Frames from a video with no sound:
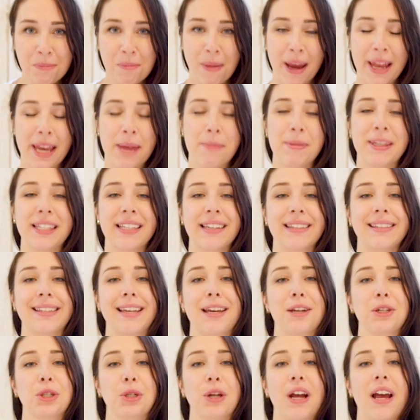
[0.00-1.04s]
My name is
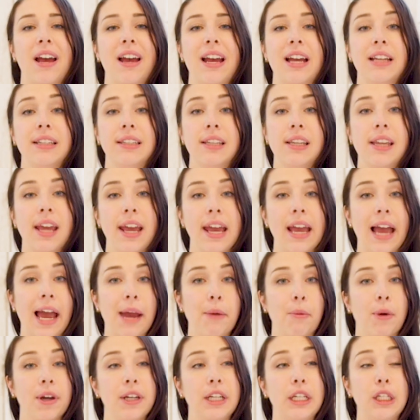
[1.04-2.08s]
Kassandra, and today I
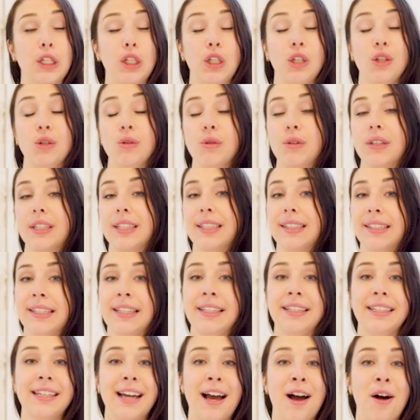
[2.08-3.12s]
wanted to
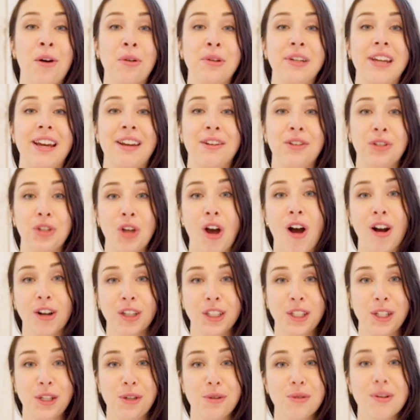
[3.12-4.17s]
sit down and talk
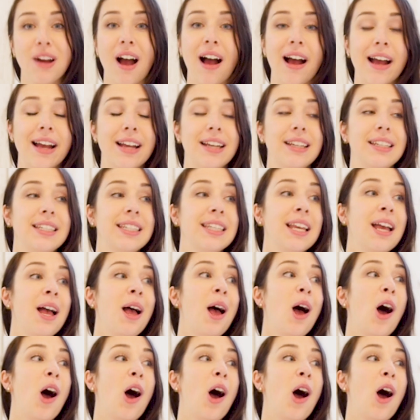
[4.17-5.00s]
to you guys